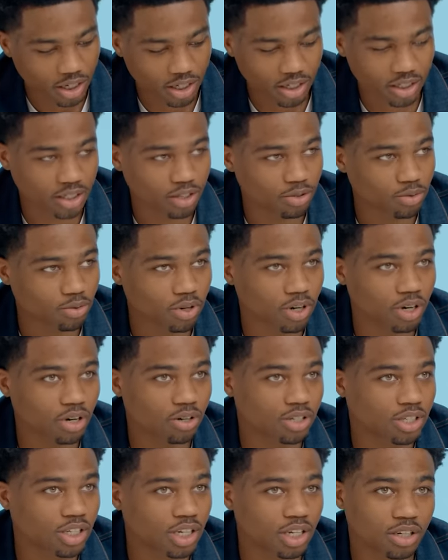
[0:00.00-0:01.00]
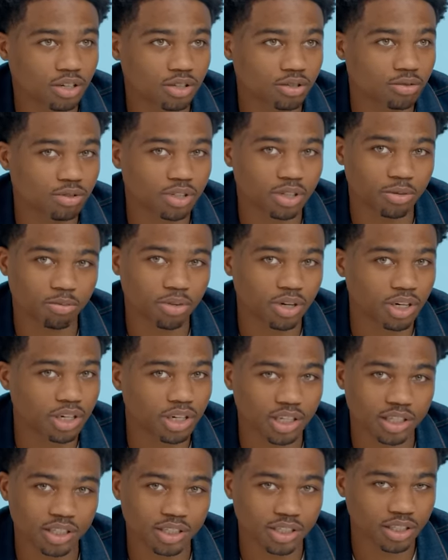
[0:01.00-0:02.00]
These the real deals with the
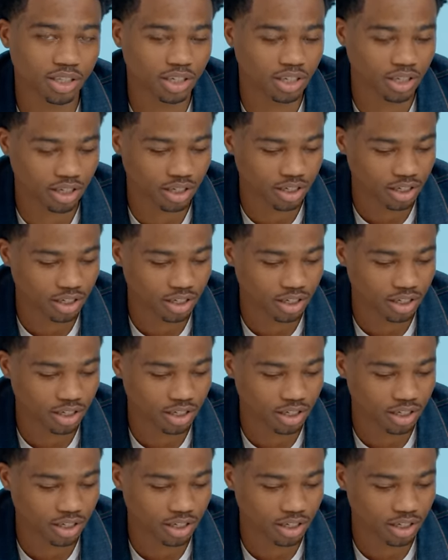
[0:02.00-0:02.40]
booklets.